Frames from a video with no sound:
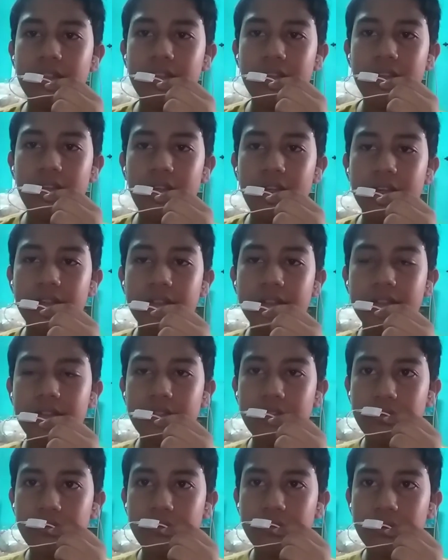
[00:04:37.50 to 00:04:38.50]
and if
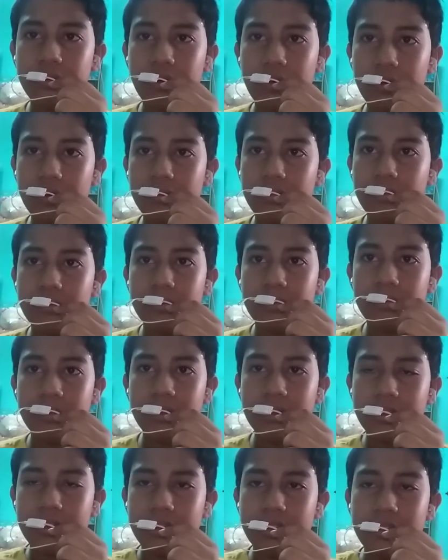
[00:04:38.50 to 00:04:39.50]
you have
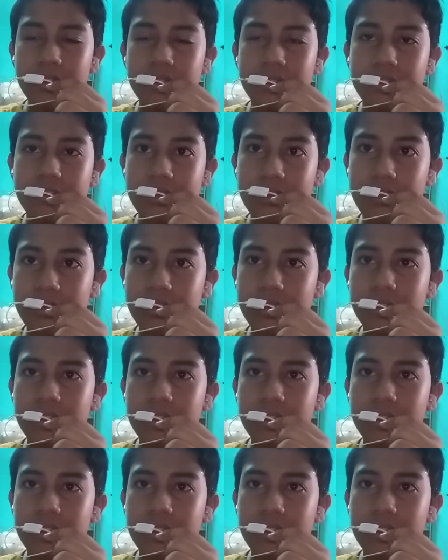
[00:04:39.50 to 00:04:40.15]
seen